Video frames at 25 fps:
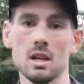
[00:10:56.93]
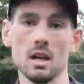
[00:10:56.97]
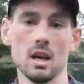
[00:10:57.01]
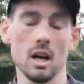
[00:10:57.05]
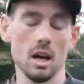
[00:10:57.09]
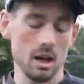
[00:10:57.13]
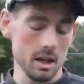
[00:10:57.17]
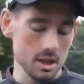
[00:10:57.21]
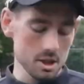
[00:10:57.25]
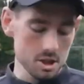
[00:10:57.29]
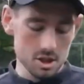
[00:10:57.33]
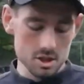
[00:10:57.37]

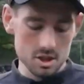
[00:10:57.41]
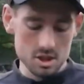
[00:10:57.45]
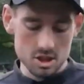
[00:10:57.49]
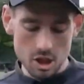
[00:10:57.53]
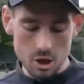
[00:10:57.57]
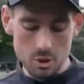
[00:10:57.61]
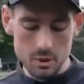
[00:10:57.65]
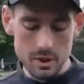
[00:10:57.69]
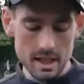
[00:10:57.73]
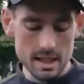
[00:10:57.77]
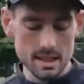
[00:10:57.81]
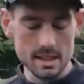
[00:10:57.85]
It's just
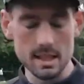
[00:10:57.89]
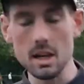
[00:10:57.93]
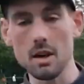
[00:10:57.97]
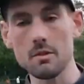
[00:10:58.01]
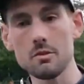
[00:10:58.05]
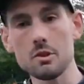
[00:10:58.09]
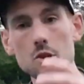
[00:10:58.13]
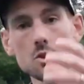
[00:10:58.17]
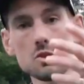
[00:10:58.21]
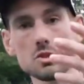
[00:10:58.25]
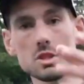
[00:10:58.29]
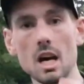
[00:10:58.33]
so easy.
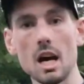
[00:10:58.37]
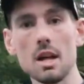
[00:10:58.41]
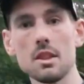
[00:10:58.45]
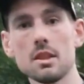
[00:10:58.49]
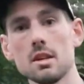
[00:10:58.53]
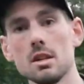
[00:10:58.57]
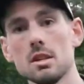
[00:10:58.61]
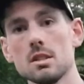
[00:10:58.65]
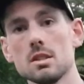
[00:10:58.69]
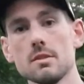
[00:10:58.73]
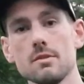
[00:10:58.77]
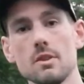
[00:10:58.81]
I've used
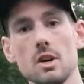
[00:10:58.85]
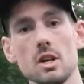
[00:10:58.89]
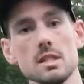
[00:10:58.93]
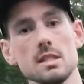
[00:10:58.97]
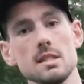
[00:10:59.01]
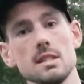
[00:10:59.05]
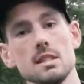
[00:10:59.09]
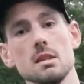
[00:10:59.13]
other devices